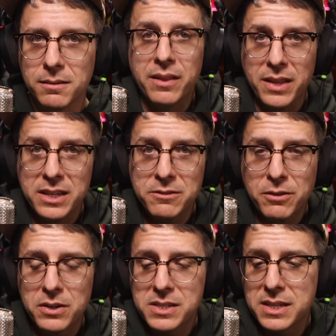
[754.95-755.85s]
And then as
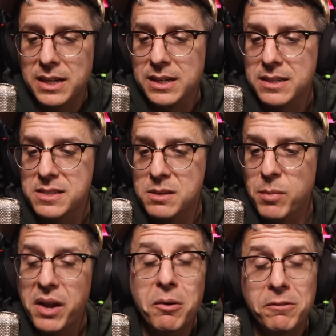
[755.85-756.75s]
far as cons, the
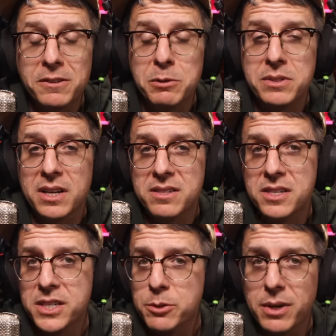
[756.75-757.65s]
microphone
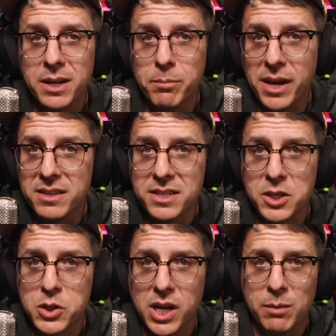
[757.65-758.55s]
doesn't do an
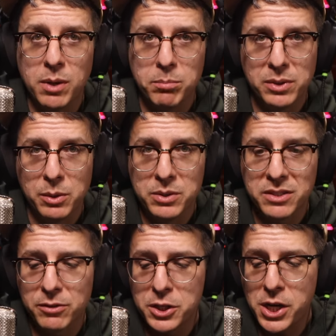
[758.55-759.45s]
amazing job at
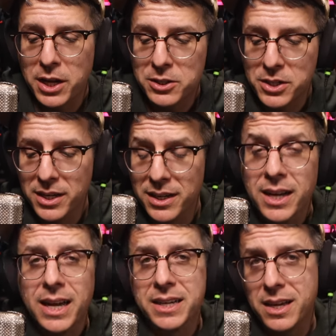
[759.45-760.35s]
plosive rejection,
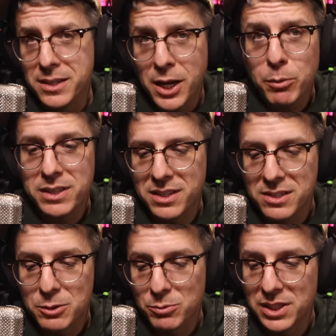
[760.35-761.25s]
and I know it
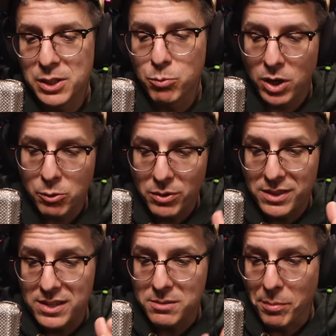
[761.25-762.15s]
doesn't really work with
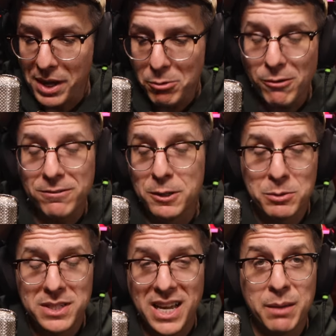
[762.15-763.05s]
this
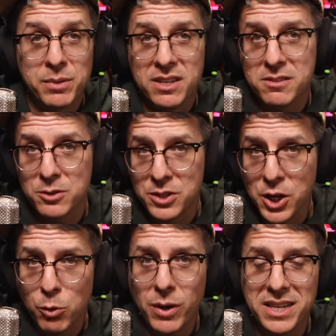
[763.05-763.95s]
microphone type because there's
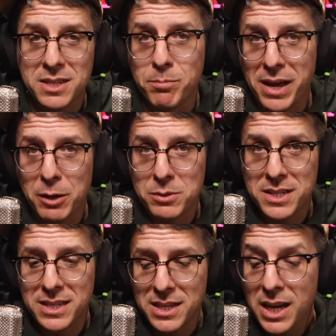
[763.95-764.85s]
no way to mount
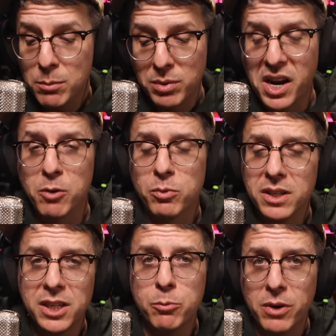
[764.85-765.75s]
it, but I
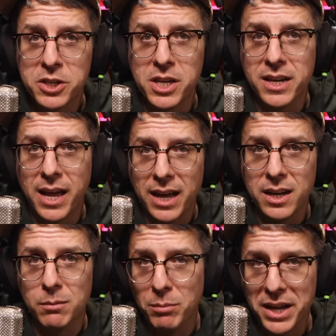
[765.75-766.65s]
really wish it had
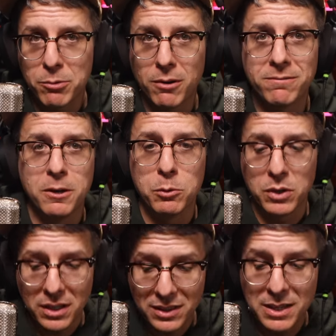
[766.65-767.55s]
a microphone
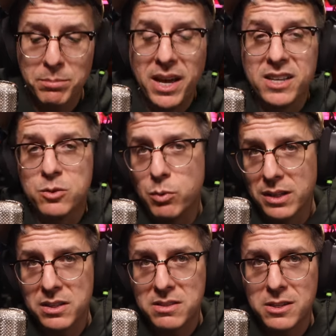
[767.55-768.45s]
clip as
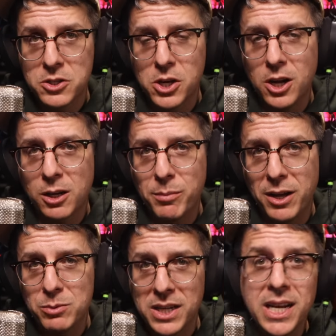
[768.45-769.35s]
well as the shock
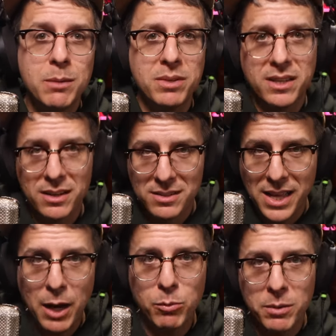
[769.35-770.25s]
mount, because
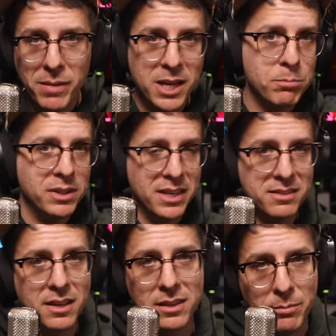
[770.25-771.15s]
that would make
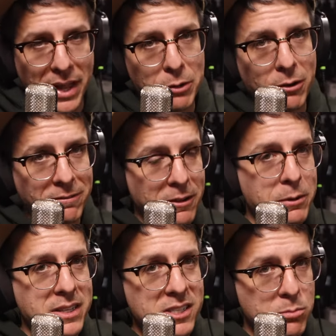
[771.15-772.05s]
placing the microphone
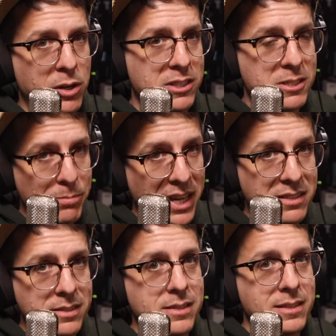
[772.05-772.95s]
in small
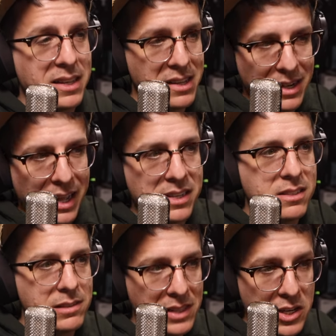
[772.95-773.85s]
spaces like an
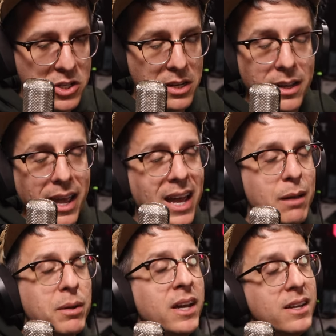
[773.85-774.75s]
isolation
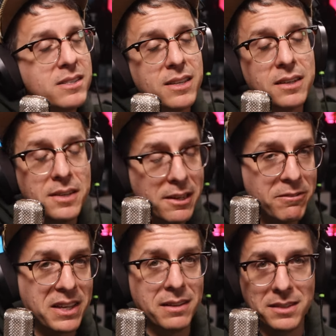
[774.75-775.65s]
cab
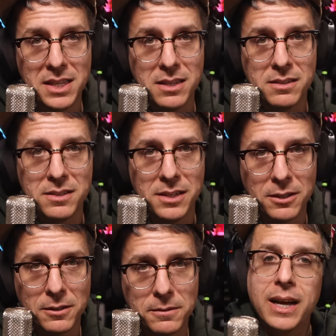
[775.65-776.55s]
significantly
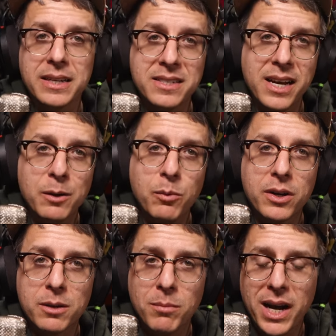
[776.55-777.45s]
easier. And now,
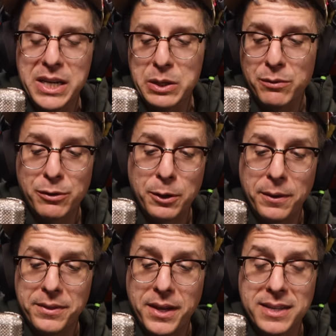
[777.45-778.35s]
what are my
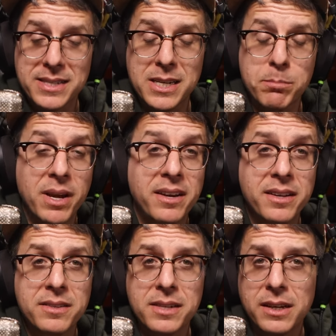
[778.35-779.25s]
overall thoughts and
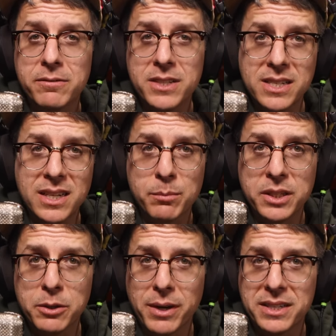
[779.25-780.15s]
opinions of the
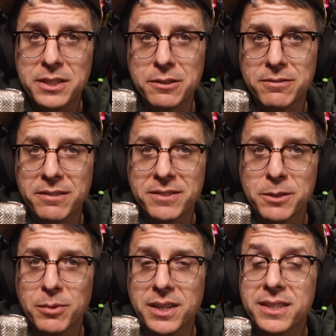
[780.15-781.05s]

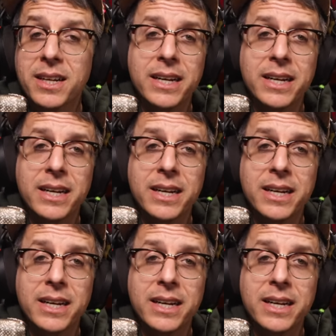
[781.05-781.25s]
WA251?